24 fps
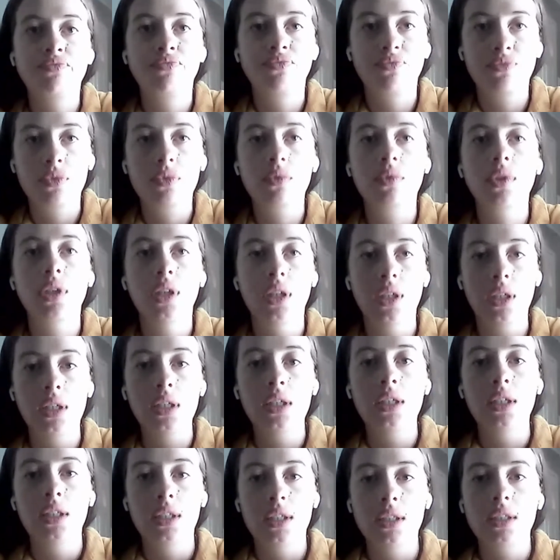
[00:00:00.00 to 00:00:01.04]
Yeah,
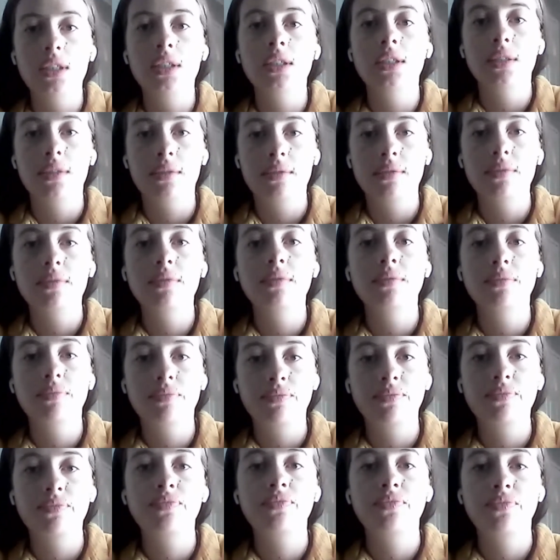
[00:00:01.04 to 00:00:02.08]
cool. That sounds
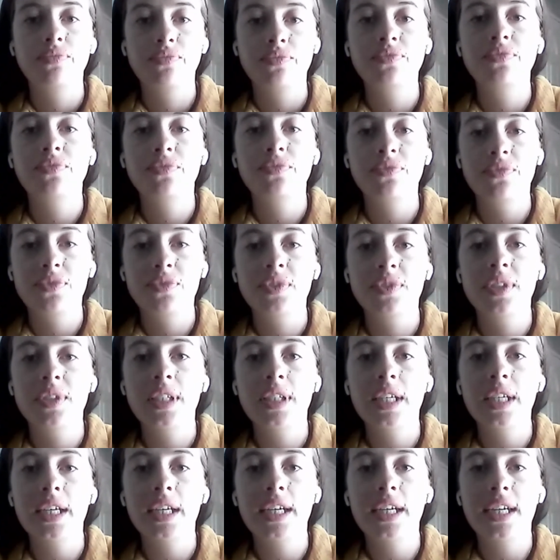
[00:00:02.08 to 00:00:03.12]
good.
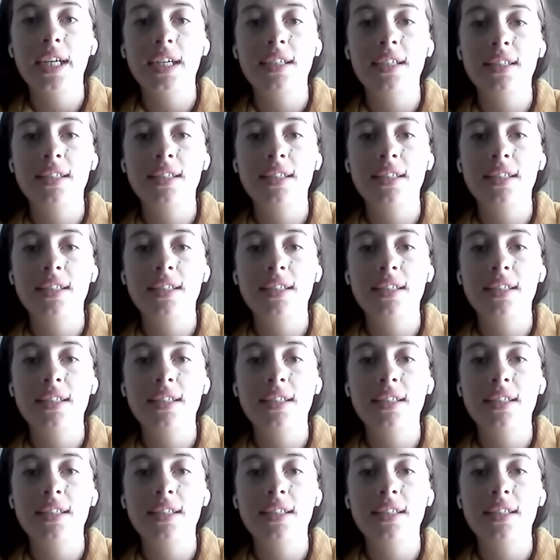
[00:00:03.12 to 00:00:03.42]
Yeah.